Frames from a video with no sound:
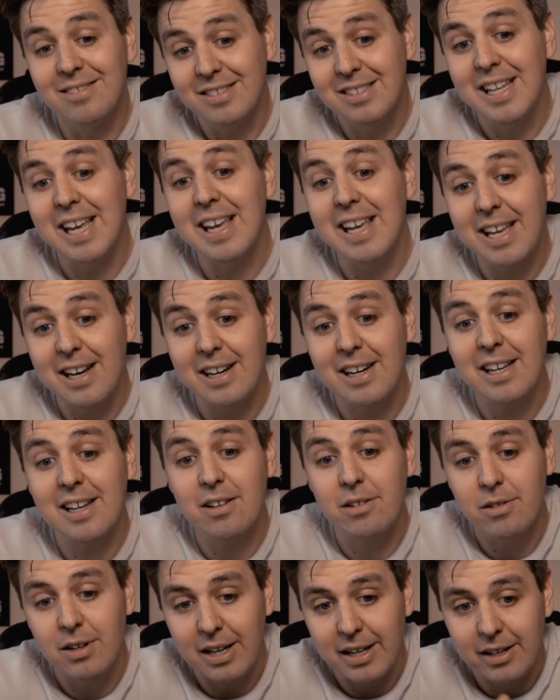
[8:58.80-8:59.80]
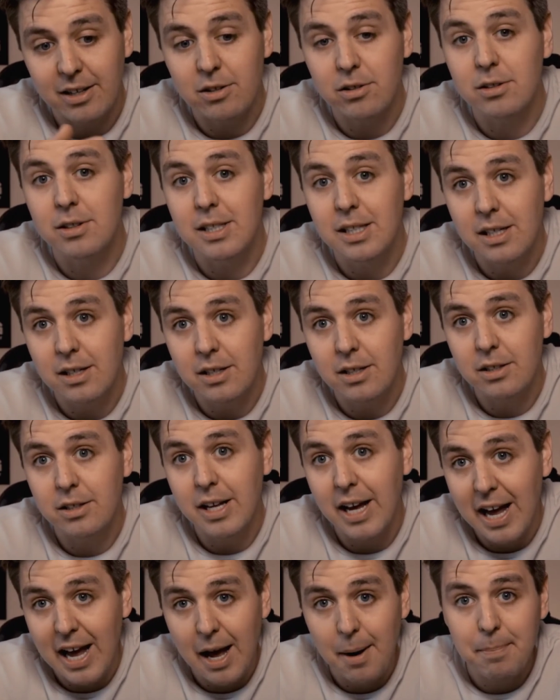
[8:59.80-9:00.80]
they can, like, the,
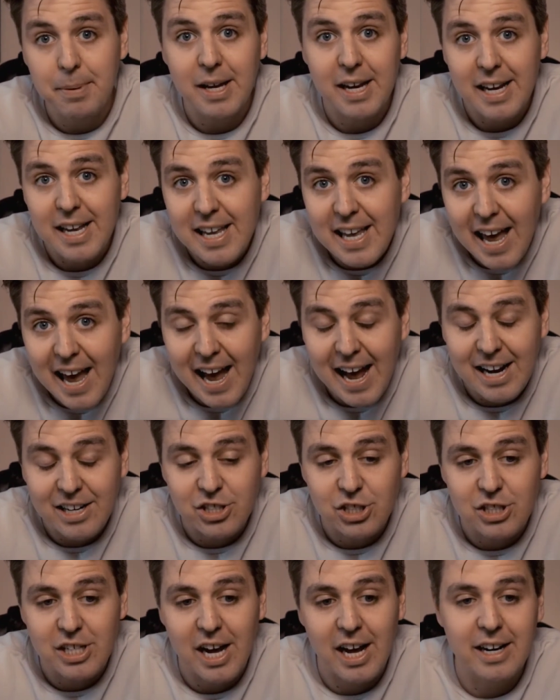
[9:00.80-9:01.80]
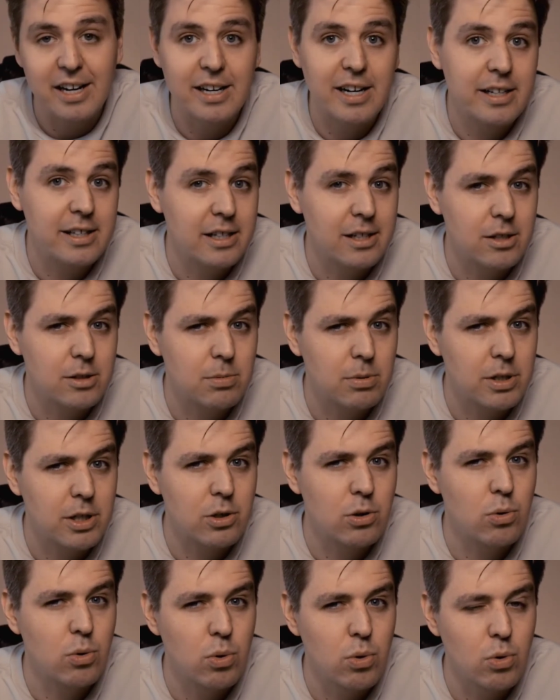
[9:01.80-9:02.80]
the app can catch that. And I think that's pretty
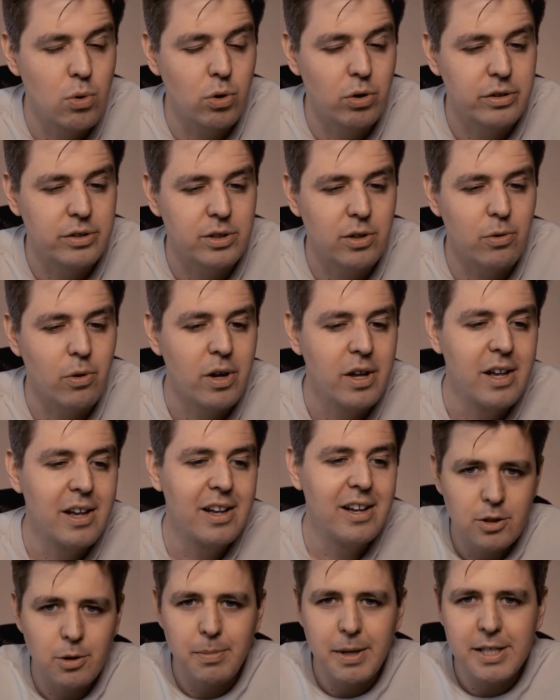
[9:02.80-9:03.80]
cool. So, so